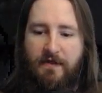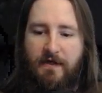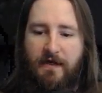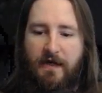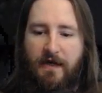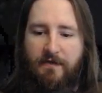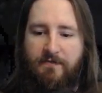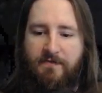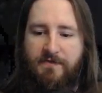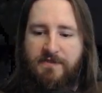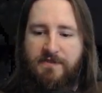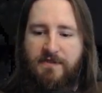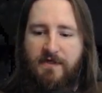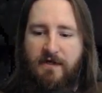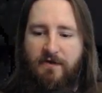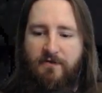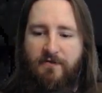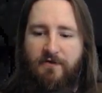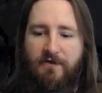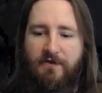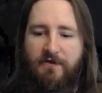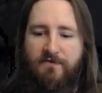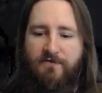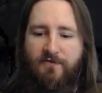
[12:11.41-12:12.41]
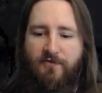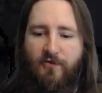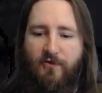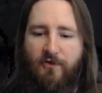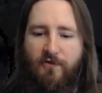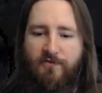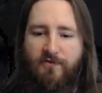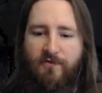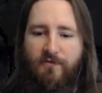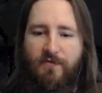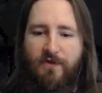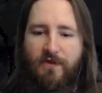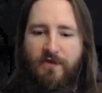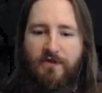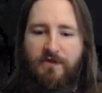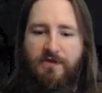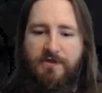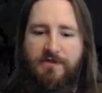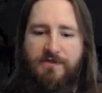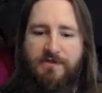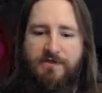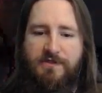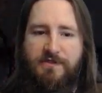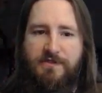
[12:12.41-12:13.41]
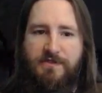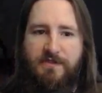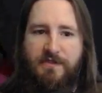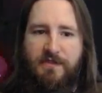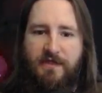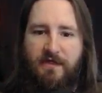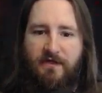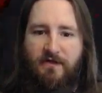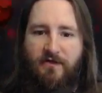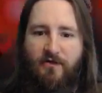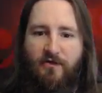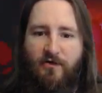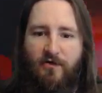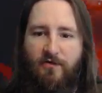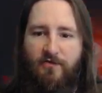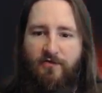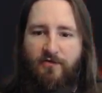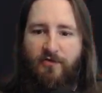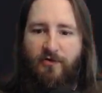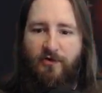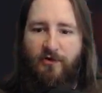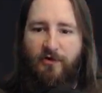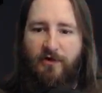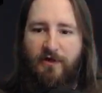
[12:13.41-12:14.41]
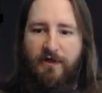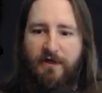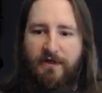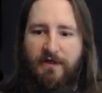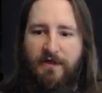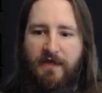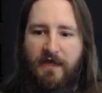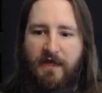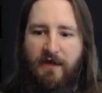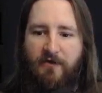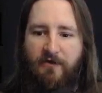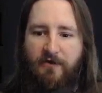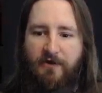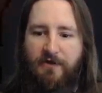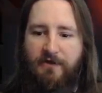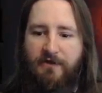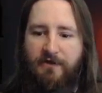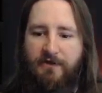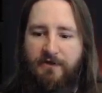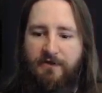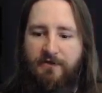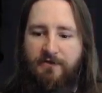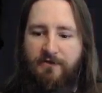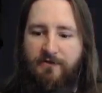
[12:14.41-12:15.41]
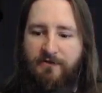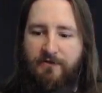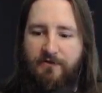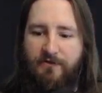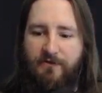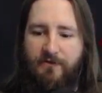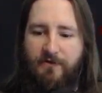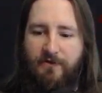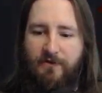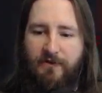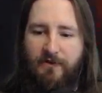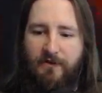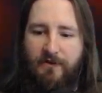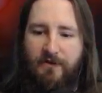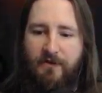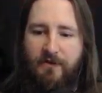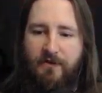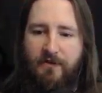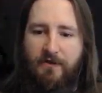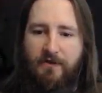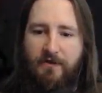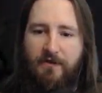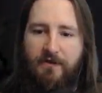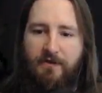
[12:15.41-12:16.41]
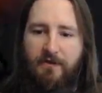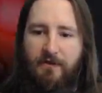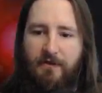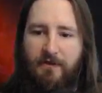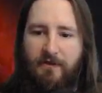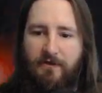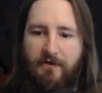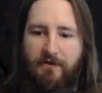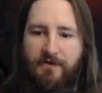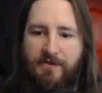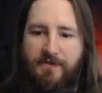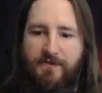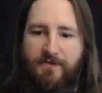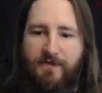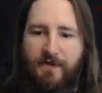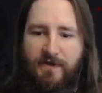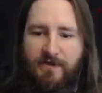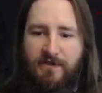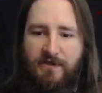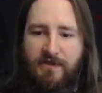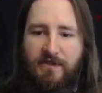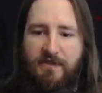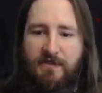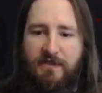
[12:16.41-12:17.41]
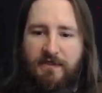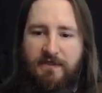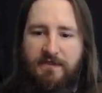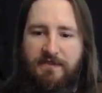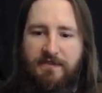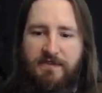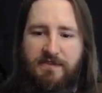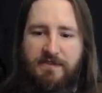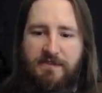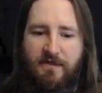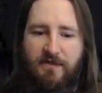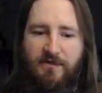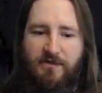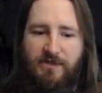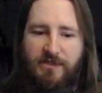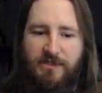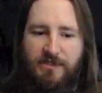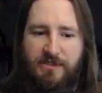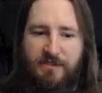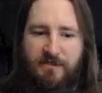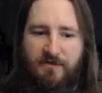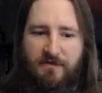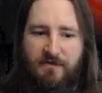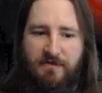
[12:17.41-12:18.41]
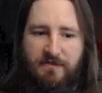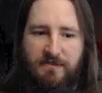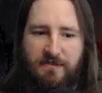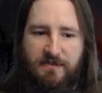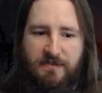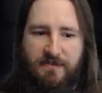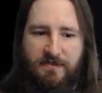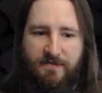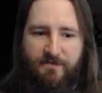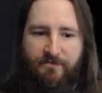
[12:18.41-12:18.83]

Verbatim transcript: I'm just not really for familiars that are all for, like, carrying you. You know? Especially in, like, the Synergy series.